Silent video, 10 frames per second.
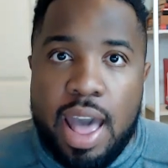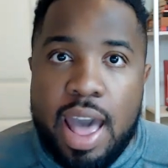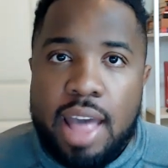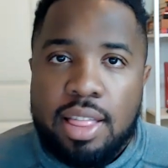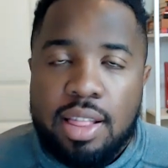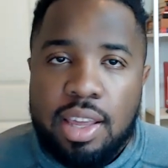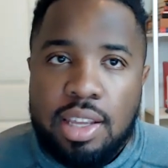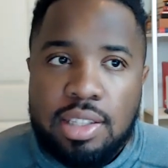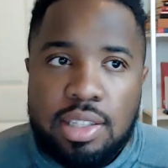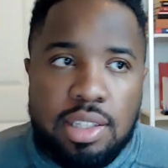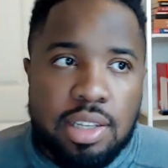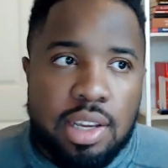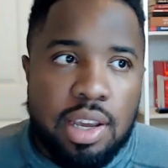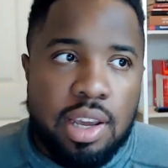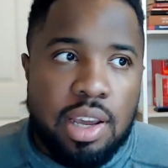athletes
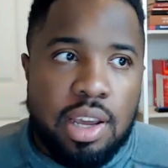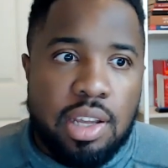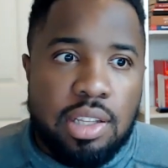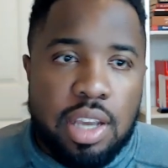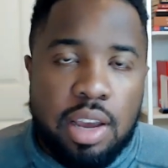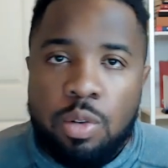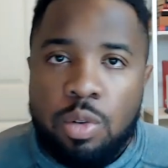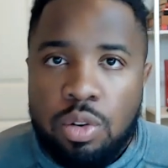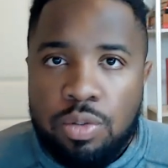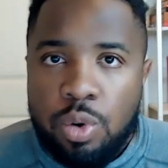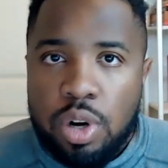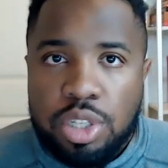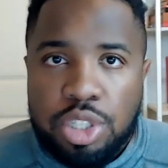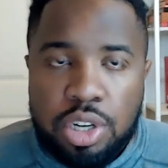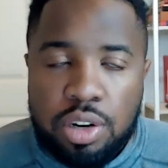to ever root for,
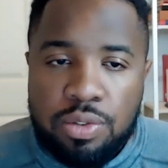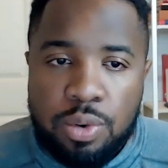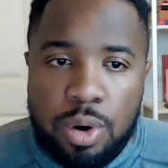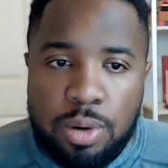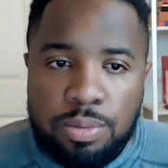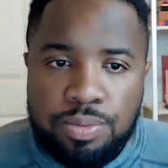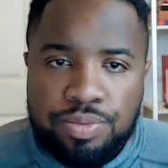to cheer for.